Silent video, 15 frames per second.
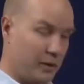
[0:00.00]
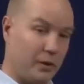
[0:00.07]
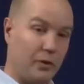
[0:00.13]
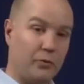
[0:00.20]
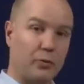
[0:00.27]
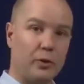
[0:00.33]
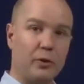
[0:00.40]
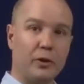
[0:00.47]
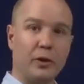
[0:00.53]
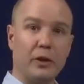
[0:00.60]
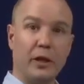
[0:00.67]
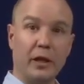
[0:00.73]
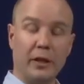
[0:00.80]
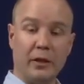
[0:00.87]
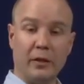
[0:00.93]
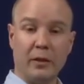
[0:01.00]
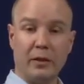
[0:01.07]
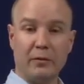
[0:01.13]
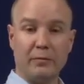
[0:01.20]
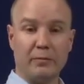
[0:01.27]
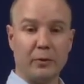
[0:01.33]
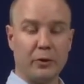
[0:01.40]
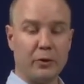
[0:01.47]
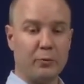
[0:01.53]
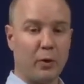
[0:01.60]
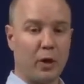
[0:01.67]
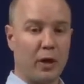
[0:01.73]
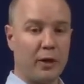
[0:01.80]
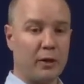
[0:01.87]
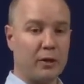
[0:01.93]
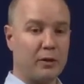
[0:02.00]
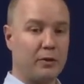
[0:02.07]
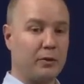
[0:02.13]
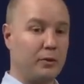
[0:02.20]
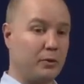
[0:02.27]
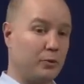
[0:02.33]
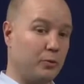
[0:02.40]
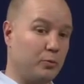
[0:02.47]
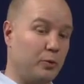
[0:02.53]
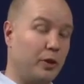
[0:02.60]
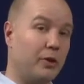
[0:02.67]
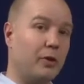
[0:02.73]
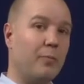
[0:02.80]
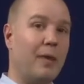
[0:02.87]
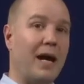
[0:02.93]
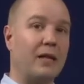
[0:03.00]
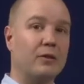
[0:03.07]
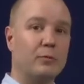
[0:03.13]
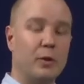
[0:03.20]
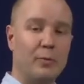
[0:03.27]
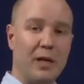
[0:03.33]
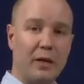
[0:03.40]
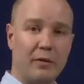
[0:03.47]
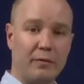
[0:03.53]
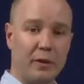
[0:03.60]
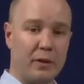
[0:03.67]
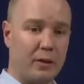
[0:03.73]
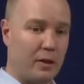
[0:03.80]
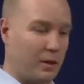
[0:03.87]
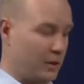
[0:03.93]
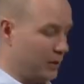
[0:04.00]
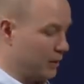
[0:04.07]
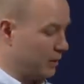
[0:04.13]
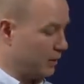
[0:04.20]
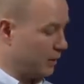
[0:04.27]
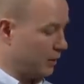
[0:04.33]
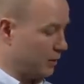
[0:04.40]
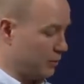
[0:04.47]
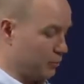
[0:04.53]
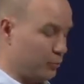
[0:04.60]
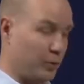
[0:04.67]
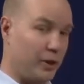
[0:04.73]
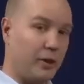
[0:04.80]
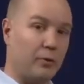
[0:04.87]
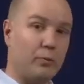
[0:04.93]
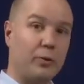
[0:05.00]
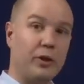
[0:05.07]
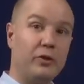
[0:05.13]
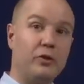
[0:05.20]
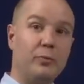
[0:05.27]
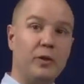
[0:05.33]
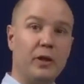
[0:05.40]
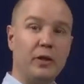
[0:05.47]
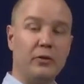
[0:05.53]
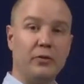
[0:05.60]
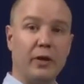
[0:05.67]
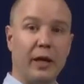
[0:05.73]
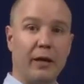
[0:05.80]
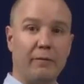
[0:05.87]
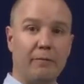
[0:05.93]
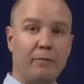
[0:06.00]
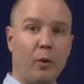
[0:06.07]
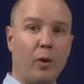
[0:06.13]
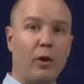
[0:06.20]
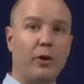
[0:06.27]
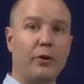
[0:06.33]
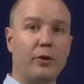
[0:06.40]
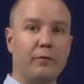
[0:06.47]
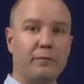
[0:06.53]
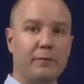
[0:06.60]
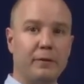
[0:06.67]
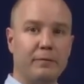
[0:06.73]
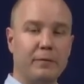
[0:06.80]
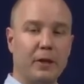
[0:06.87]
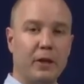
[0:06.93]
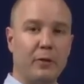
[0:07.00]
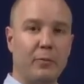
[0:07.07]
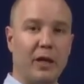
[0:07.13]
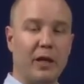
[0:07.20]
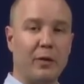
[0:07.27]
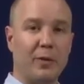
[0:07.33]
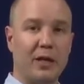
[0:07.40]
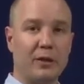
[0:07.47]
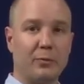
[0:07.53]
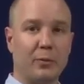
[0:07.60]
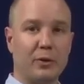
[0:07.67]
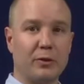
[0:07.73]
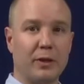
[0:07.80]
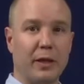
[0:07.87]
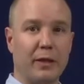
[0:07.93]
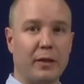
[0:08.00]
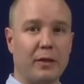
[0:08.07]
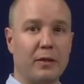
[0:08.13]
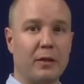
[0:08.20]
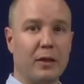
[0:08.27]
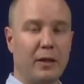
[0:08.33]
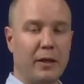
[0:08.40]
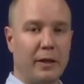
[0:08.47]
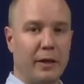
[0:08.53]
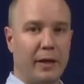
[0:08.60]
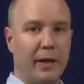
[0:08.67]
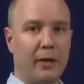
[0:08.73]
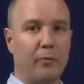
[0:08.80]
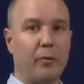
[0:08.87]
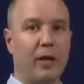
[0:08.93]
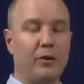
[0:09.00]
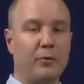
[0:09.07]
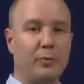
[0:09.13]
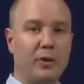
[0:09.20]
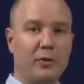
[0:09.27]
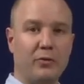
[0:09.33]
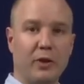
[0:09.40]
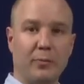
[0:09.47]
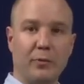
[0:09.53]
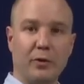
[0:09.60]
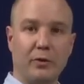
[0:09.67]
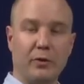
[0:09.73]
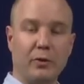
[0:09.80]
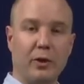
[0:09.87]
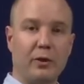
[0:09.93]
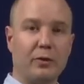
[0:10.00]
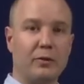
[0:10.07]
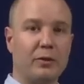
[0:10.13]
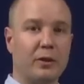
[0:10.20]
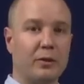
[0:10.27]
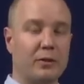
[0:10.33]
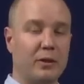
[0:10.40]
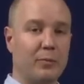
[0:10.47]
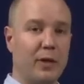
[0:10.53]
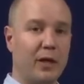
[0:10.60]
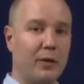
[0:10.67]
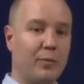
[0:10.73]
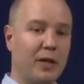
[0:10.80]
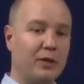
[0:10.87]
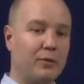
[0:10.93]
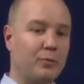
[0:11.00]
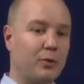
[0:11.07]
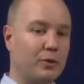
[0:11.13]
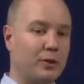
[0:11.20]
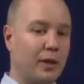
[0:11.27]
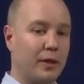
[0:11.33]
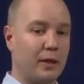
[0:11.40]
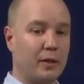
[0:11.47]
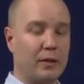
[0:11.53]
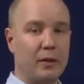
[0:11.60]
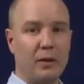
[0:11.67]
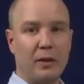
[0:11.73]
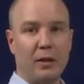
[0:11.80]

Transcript: is really needed for this product to get the maximum out of it. We get read speeds at 415 megabytes per second and write speeds up to 260 megabytes per second.